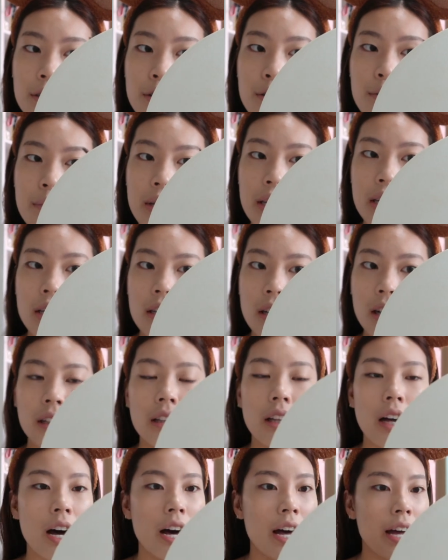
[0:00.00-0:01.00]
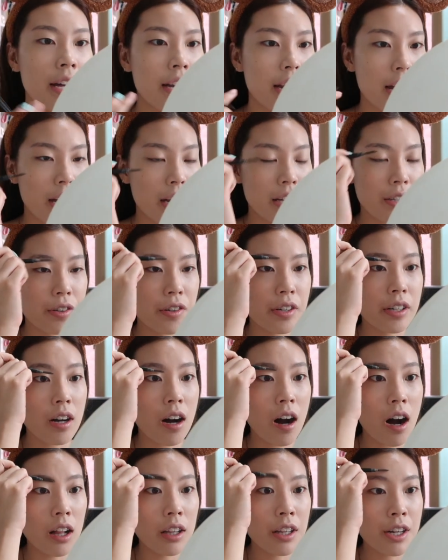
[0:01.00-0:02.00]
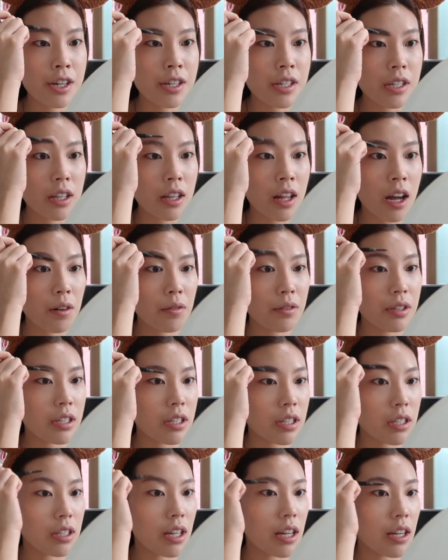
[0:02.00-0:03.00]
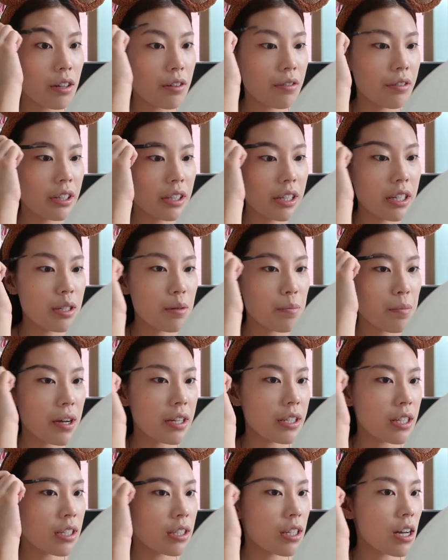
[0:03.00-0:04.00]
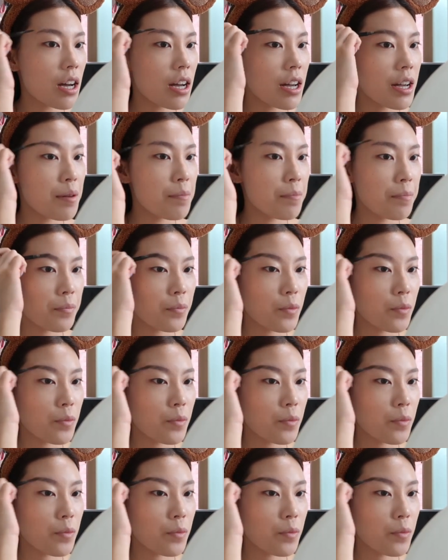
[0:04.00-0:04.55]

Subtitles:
gloomy a lot, and during college that was just like a really depressing time,